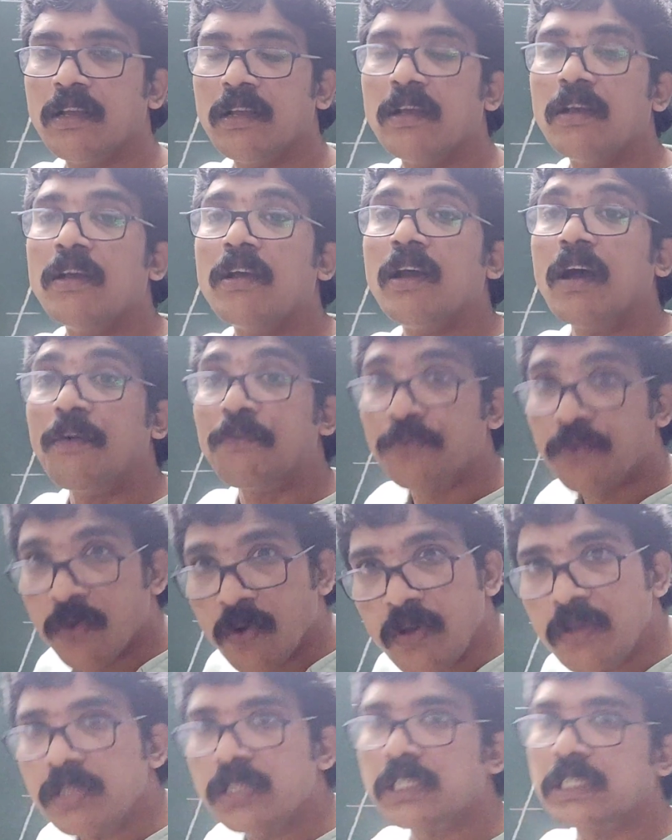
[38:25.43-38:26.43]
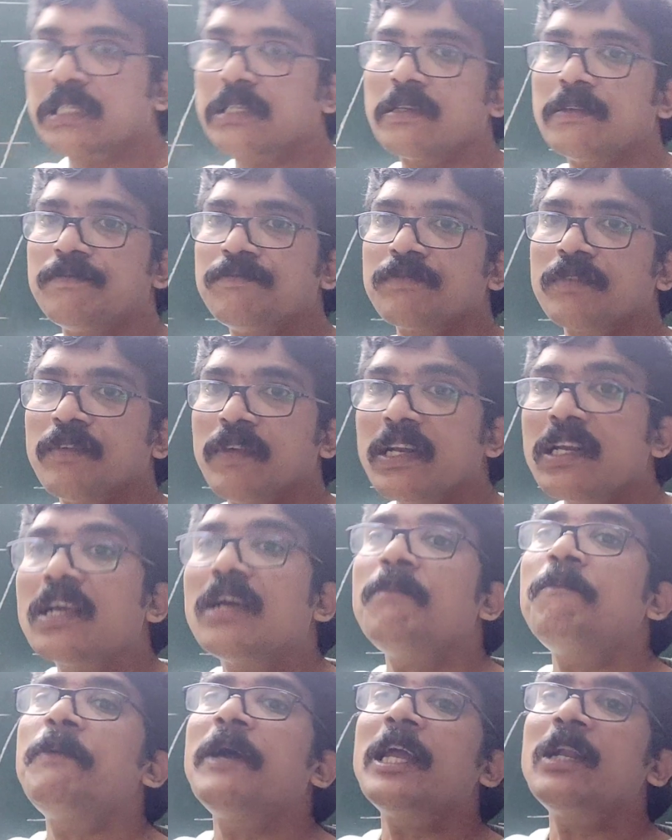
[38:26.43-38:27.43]
Of course, when
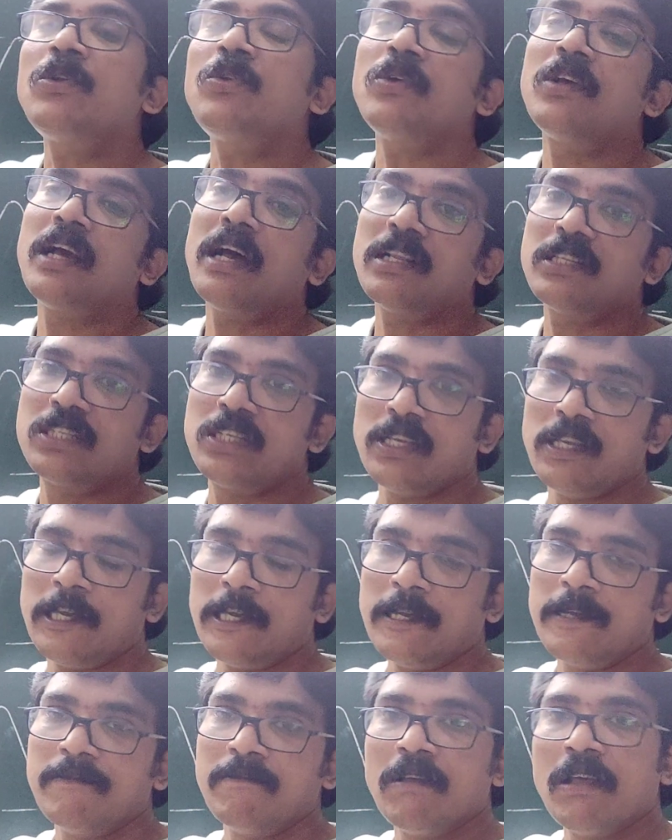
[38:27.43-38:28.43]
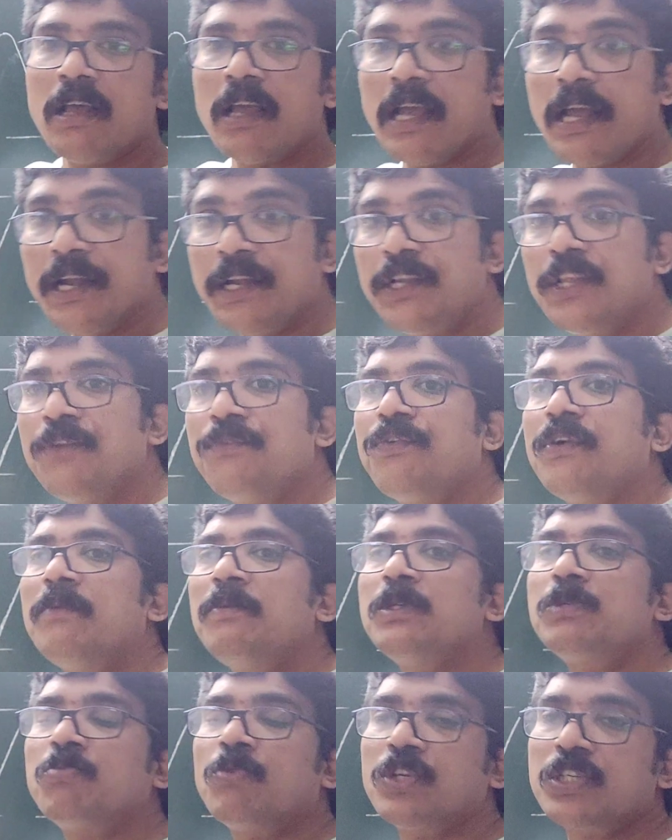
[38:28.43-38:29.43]
compared to Gachi, anti-form is
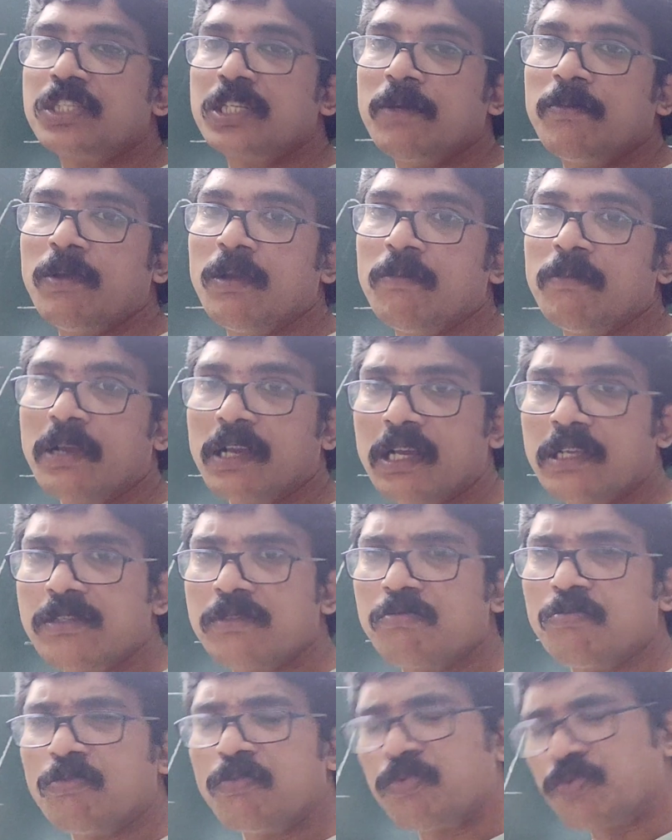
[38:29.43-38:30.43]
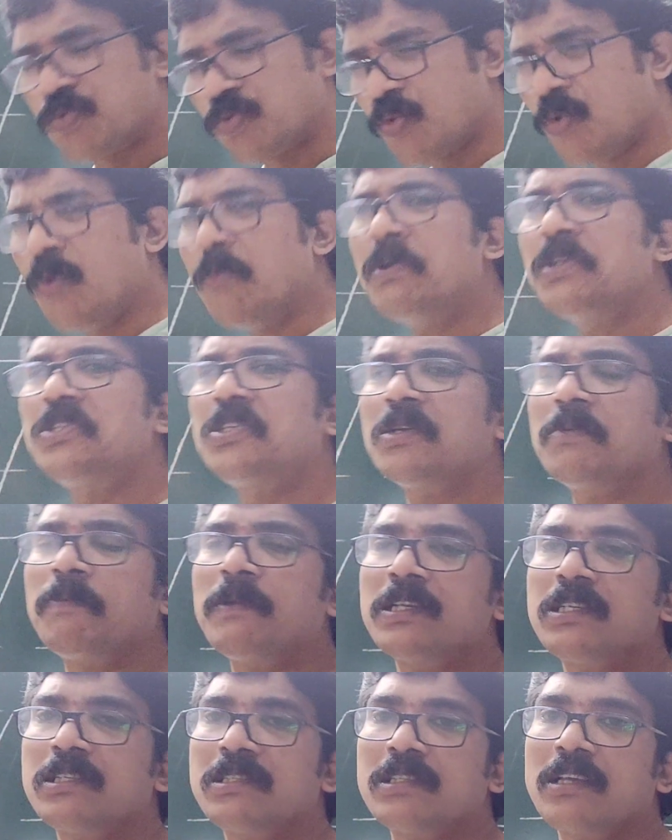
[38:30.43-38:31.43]
more stable because so much
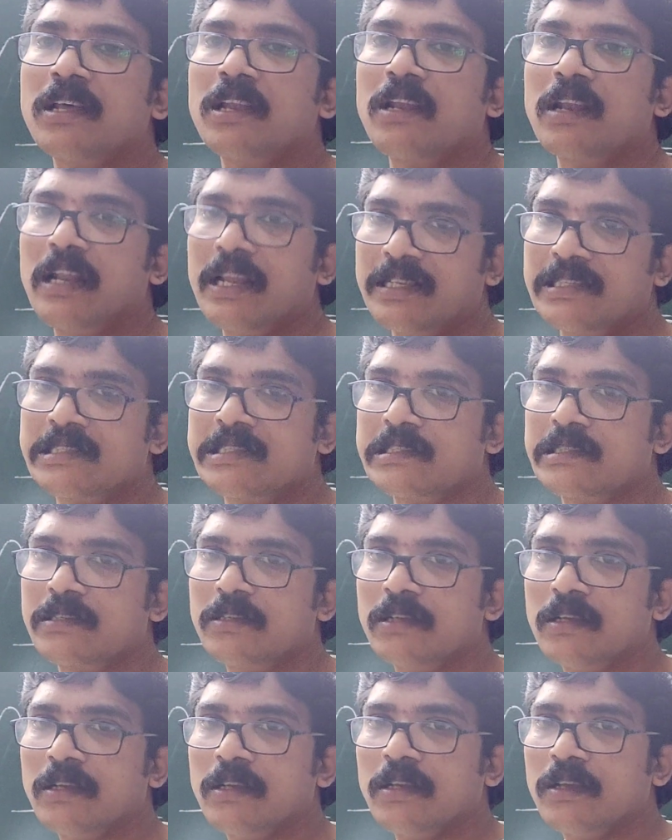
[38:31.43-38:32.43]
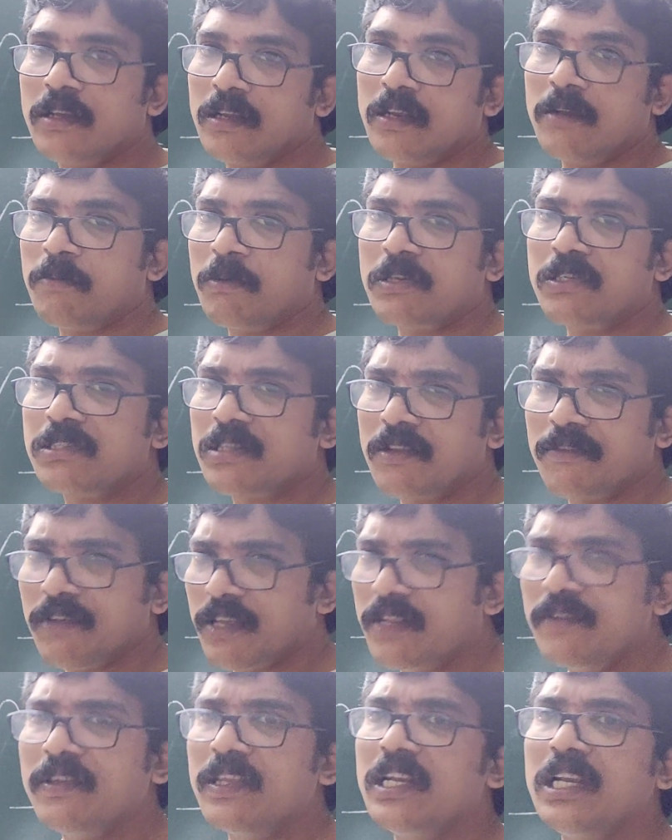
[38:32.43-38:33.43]
repulsions are less. Repulsions are very,
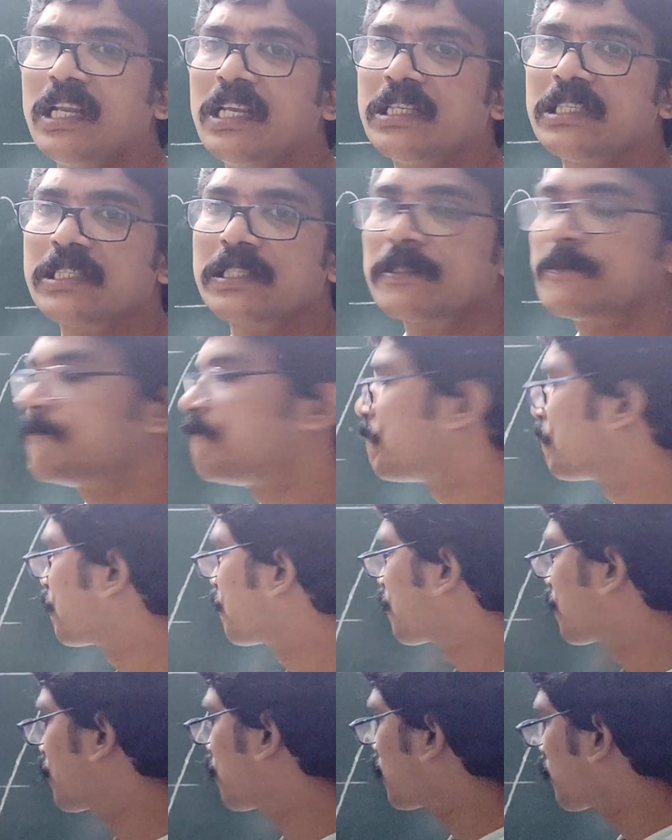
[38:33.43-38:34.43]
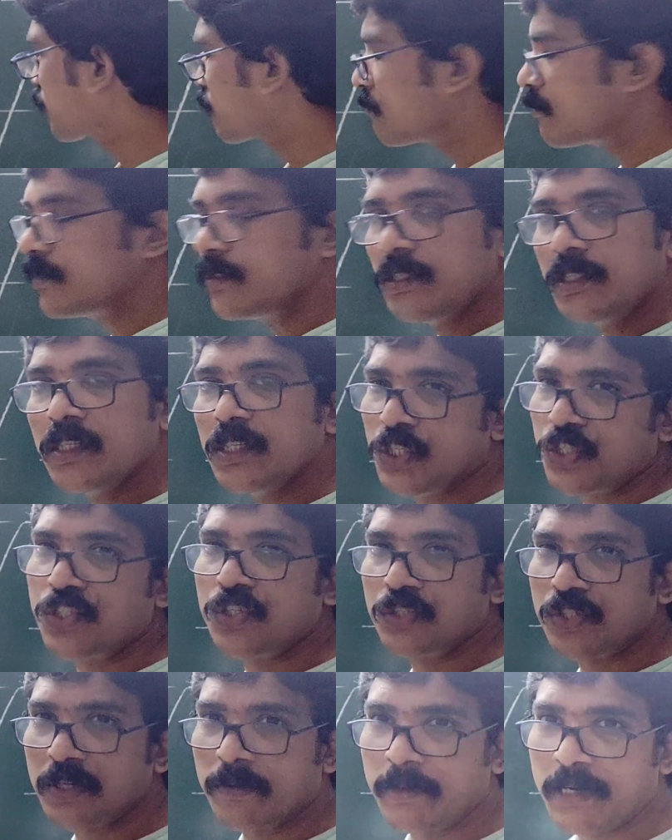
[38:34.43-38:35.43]
very less. So
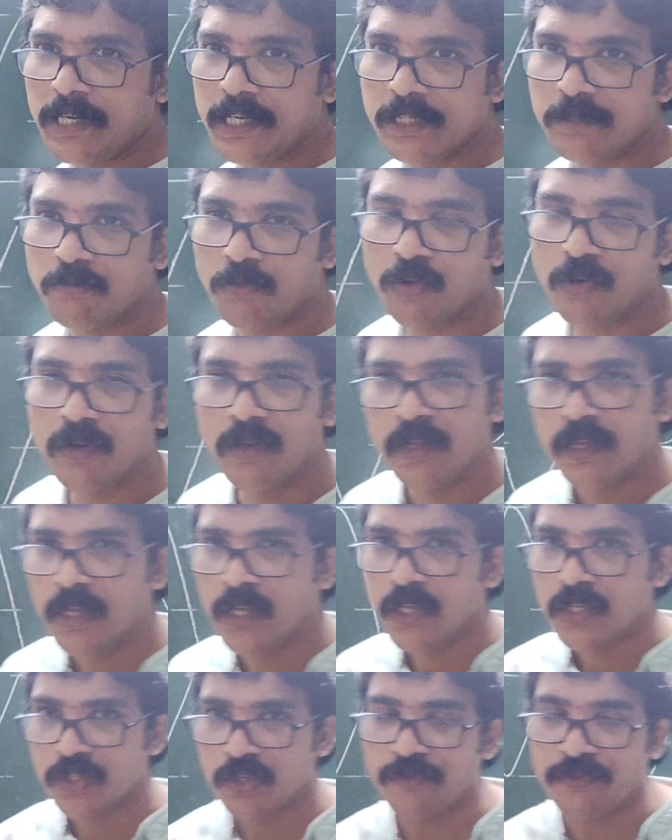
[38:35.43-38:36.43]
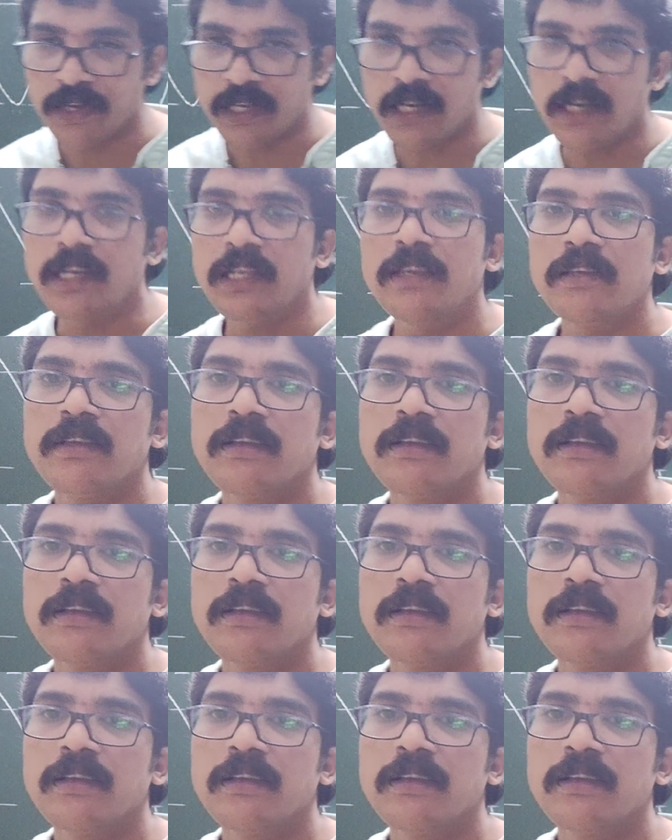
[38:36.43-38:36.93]
stability is more. So finally,